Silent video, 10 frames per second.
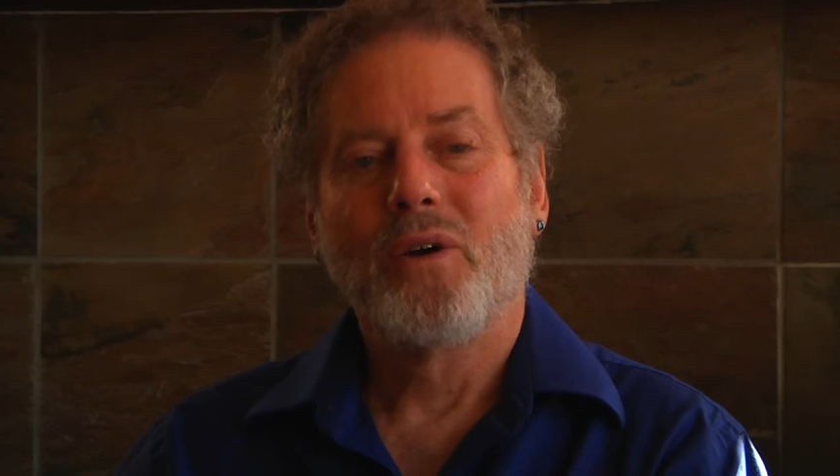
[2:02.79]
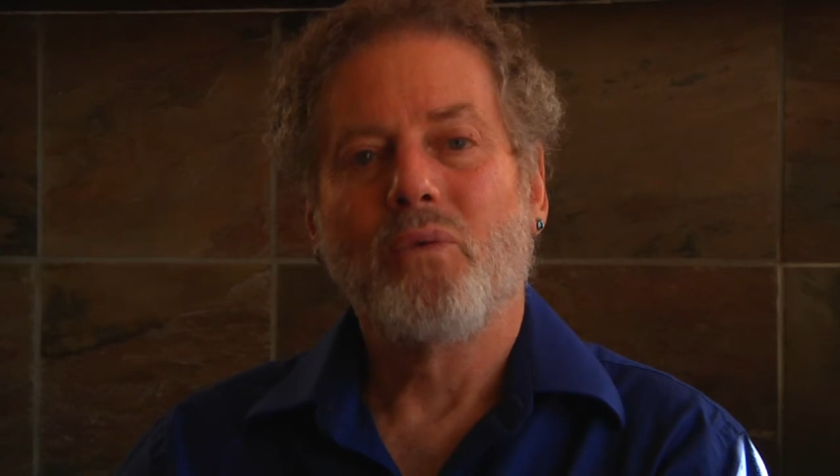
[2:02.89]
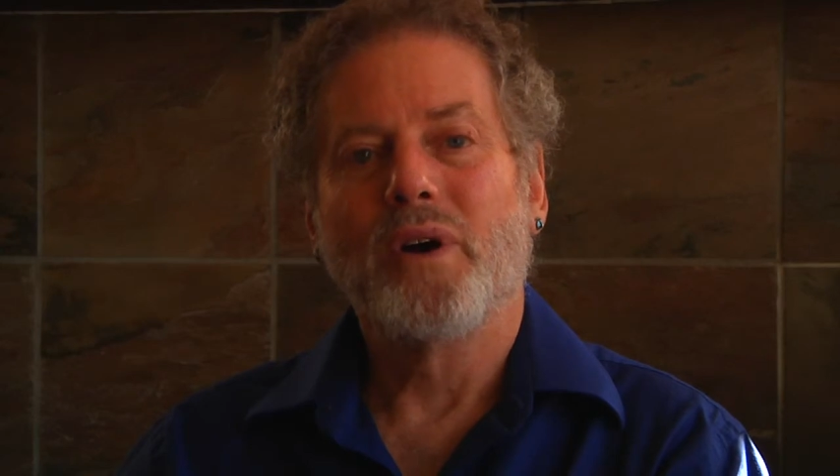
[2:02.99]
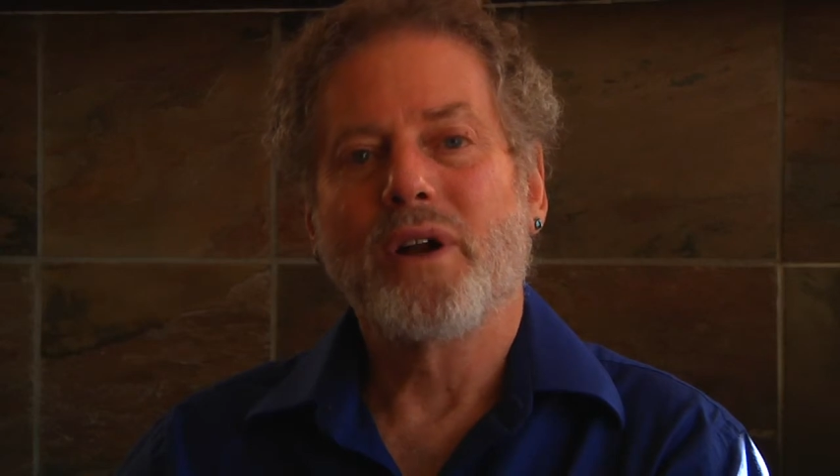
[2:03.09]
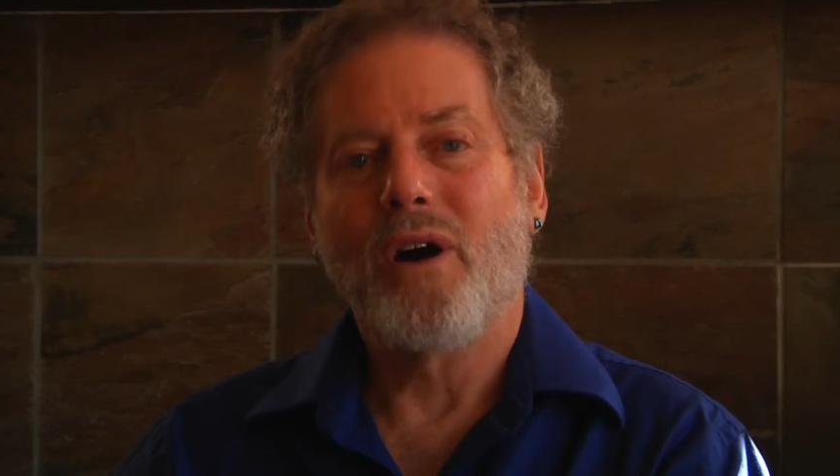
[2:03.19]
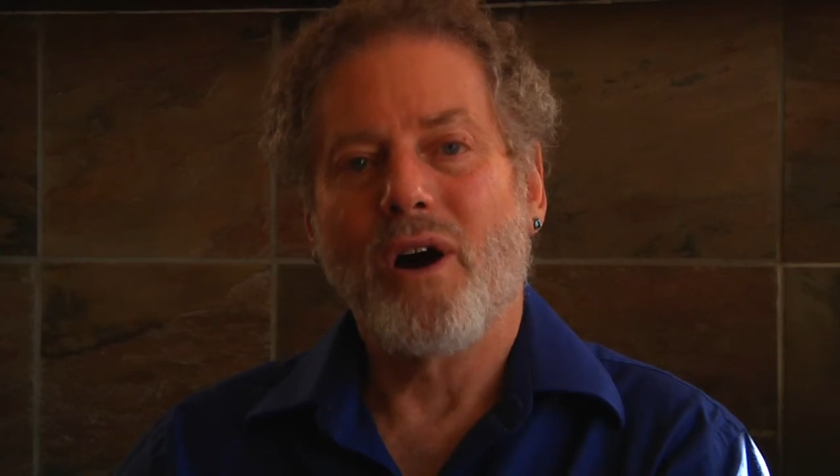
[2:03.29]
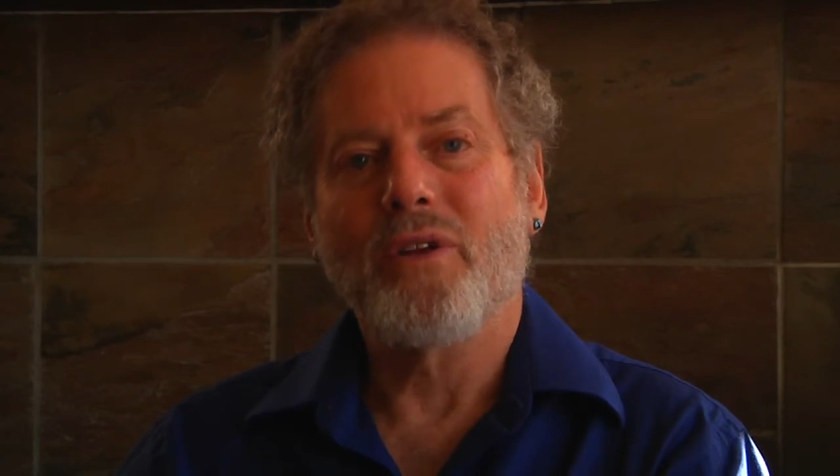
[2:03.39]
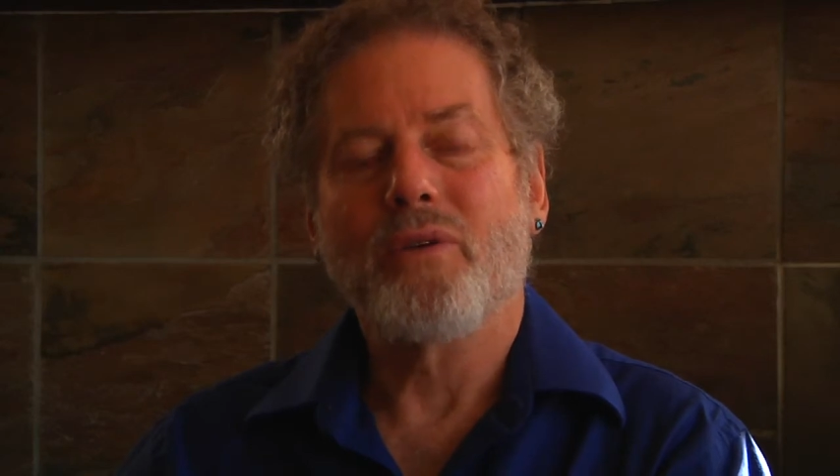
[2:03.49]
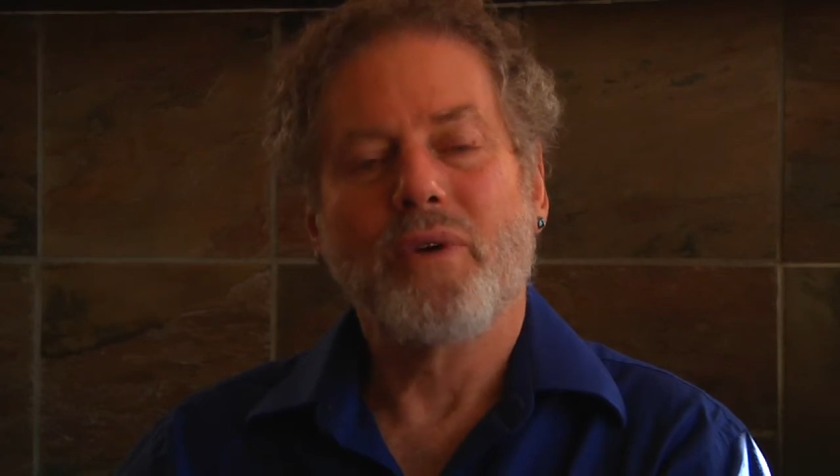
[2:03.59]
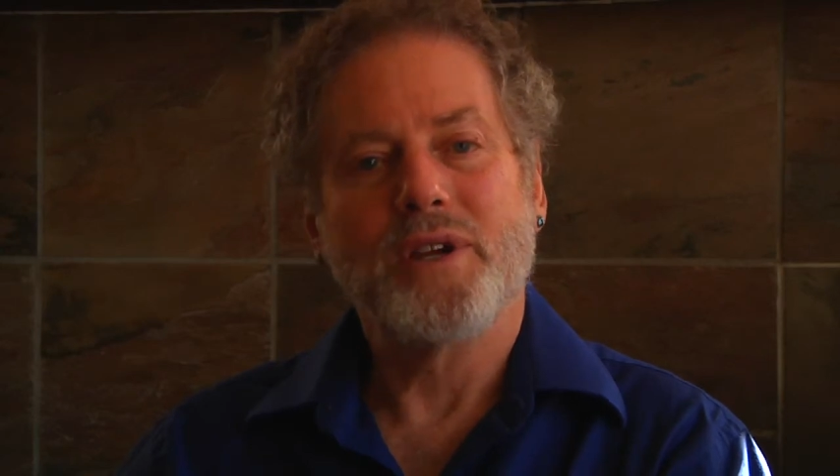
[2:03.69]
What are
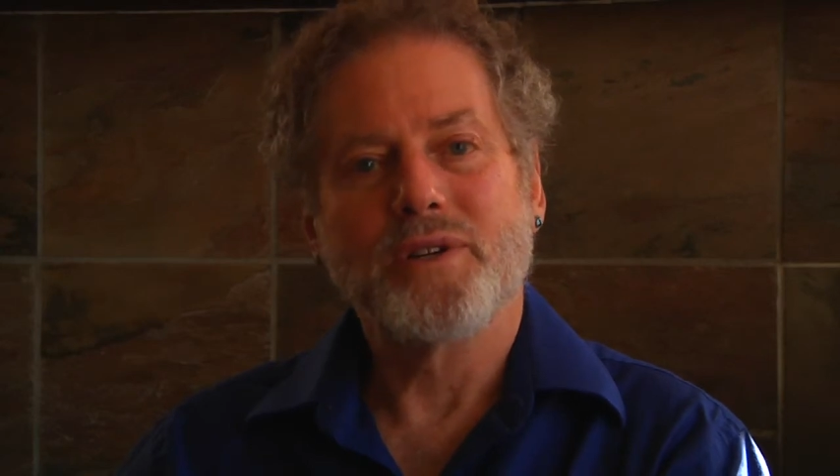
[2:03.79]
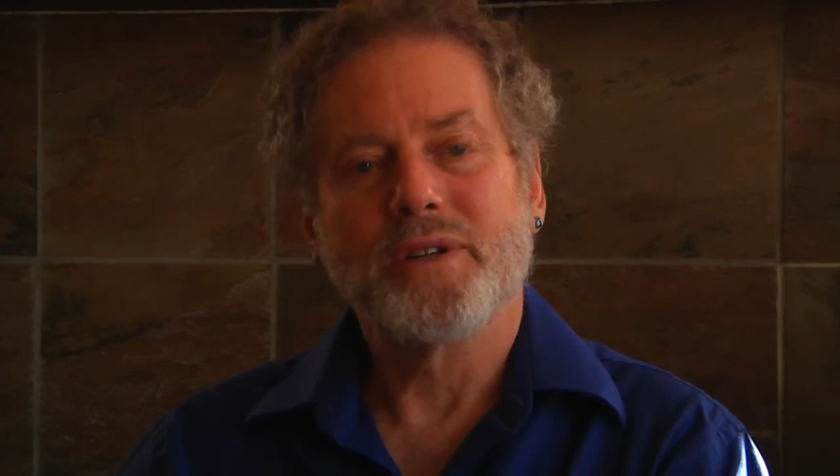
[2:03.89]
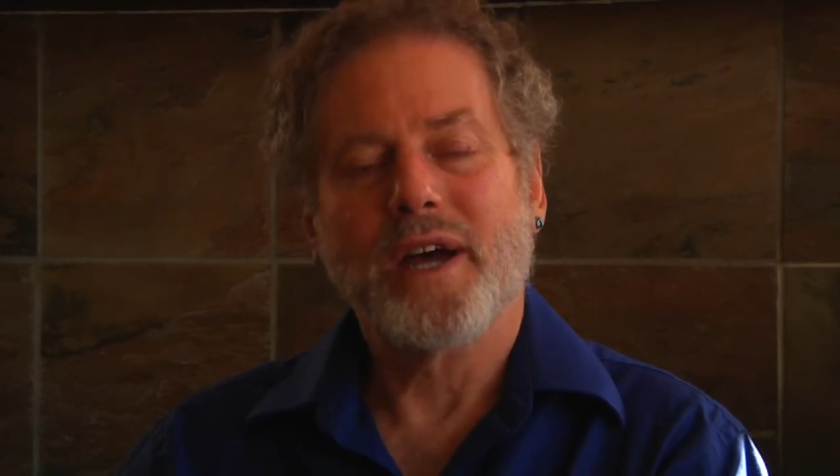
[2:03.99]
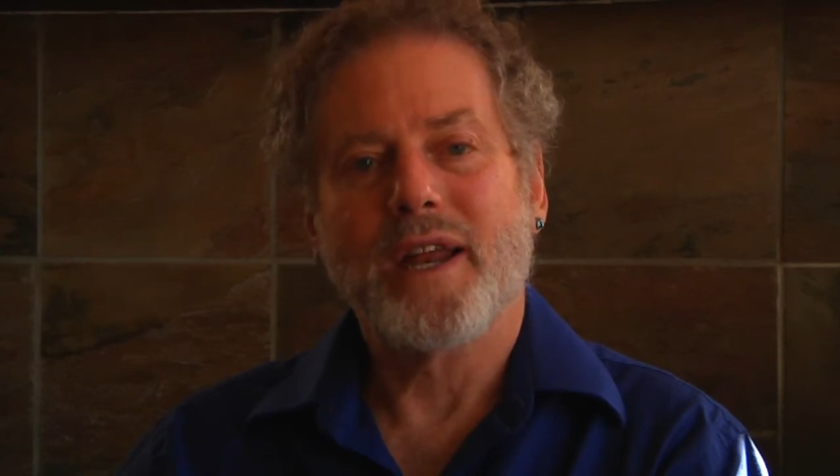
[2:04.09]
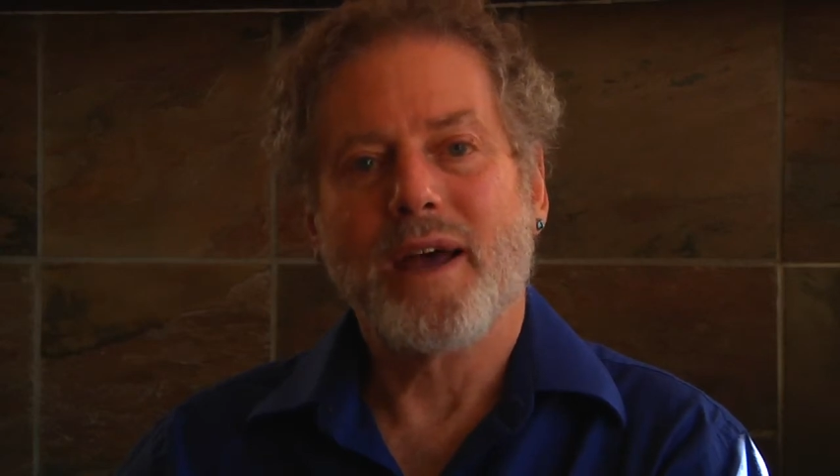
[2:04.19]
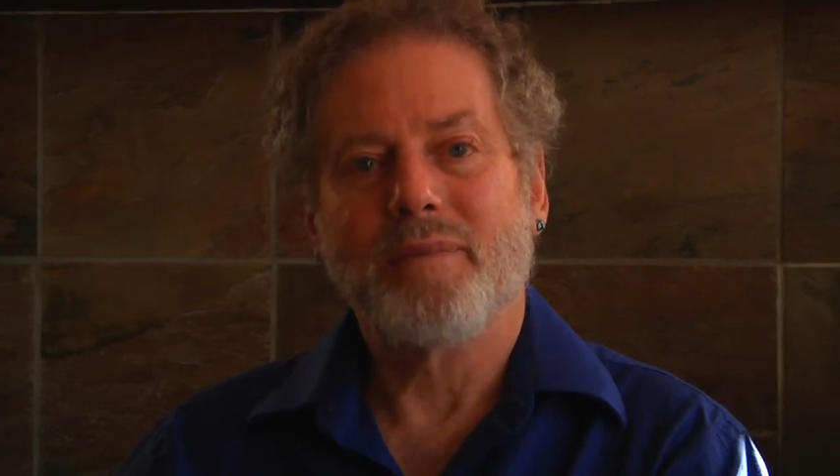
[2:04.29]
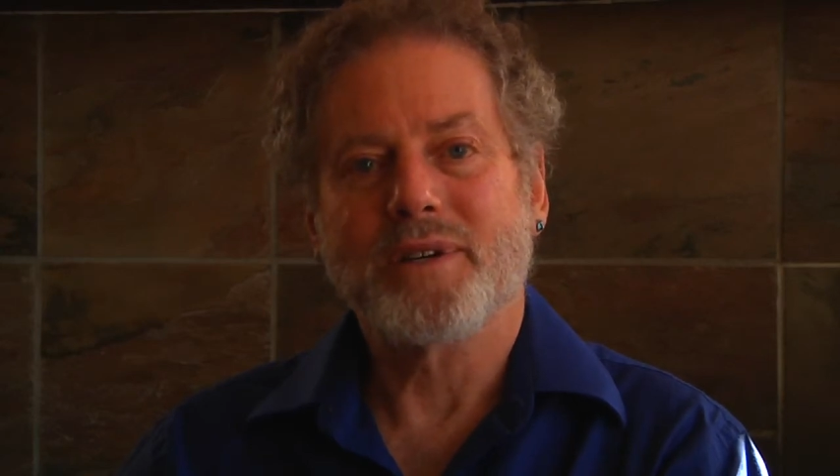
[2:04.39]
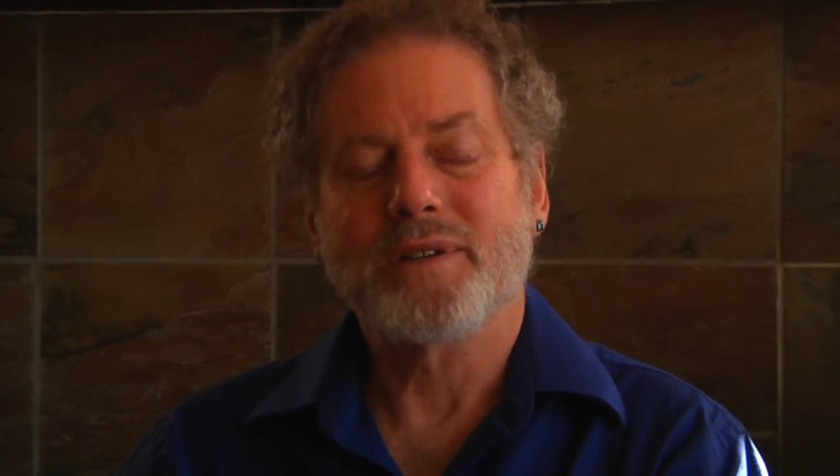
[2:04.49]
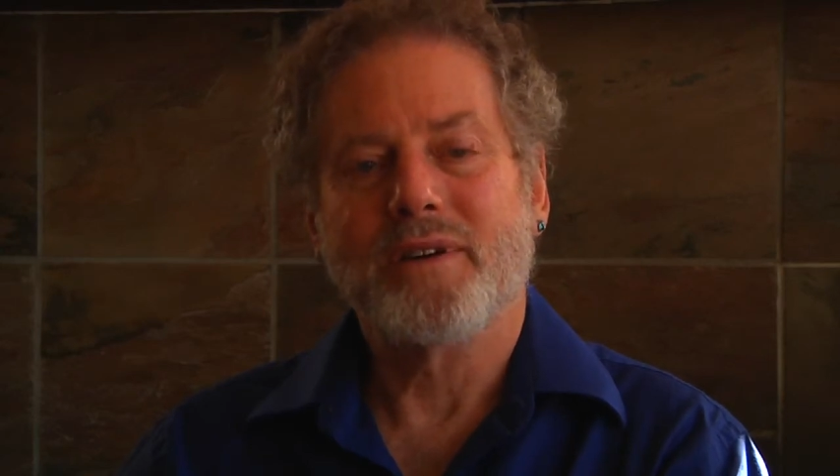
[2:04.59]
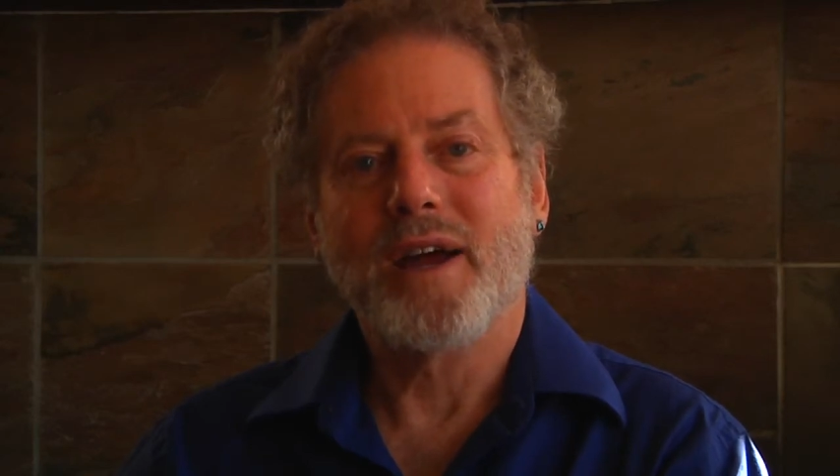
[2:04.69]
the racial
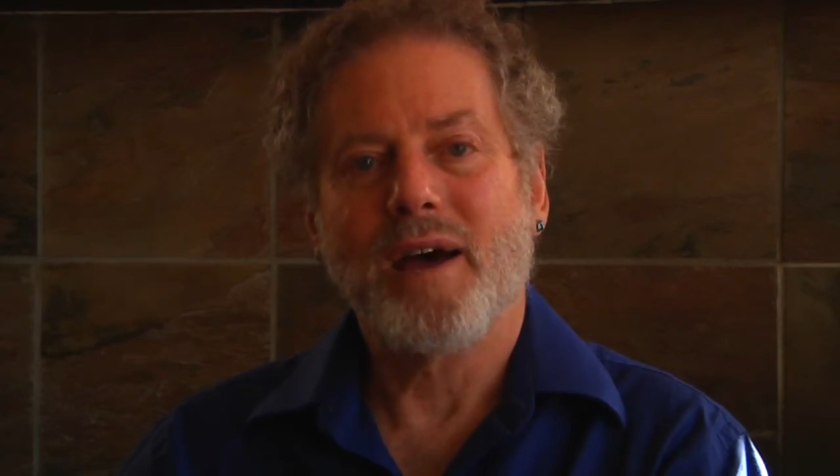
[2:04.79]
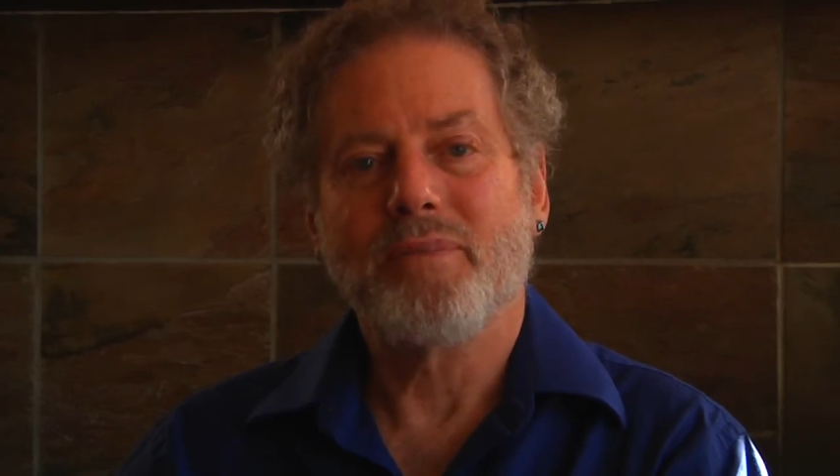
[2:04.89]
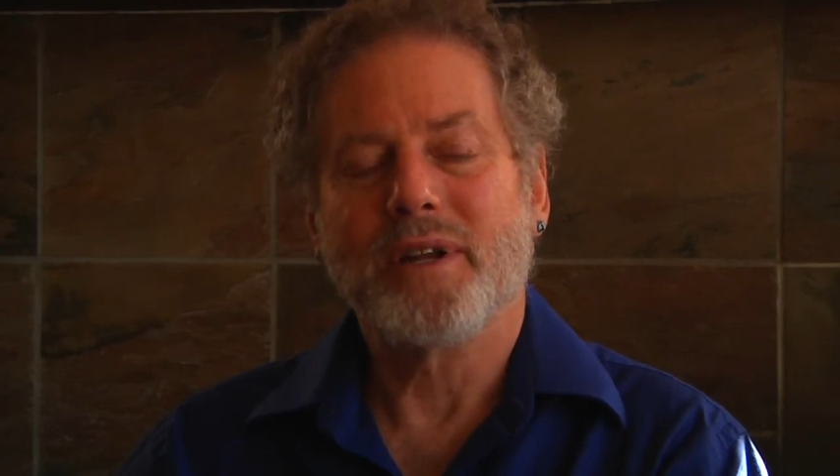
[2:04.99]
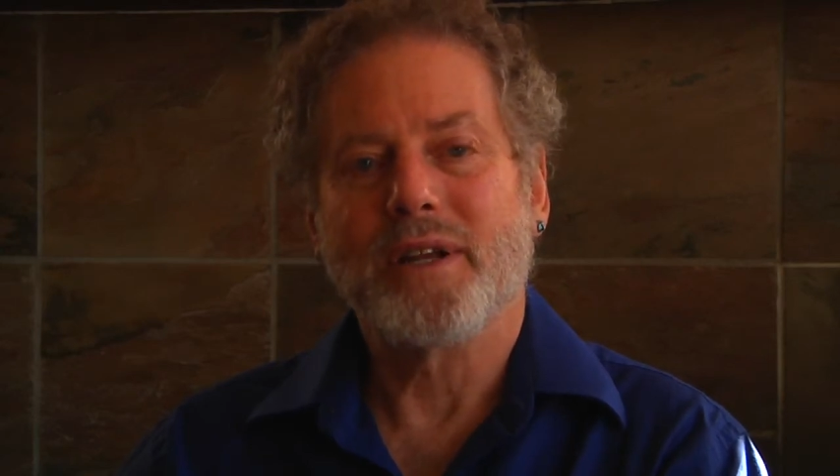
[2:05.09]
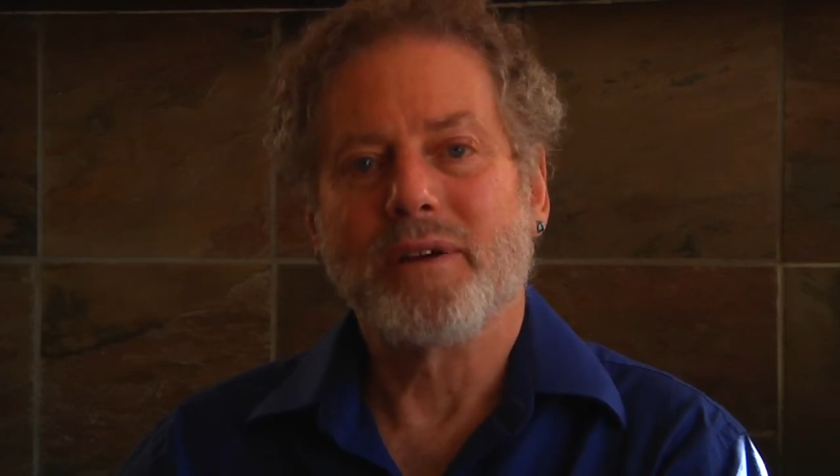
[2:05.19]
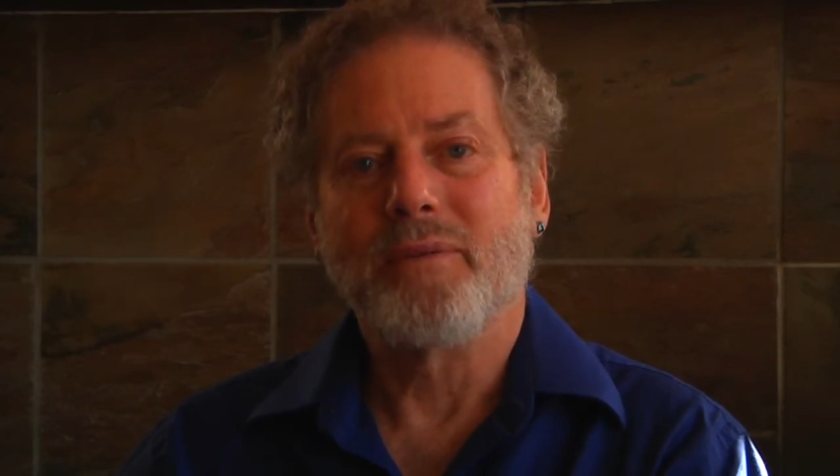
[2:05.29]
dynamics that are happening?